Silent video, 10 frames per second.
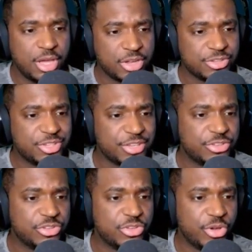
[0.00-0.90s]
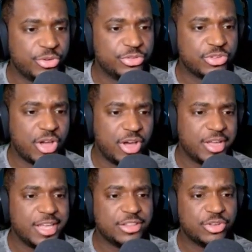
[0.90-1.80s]
Contested zones are
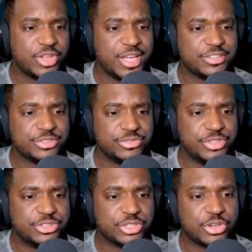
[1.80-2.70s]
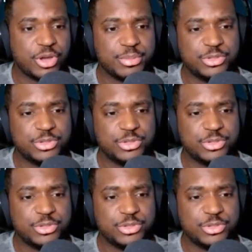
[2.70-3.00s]
a location feature coming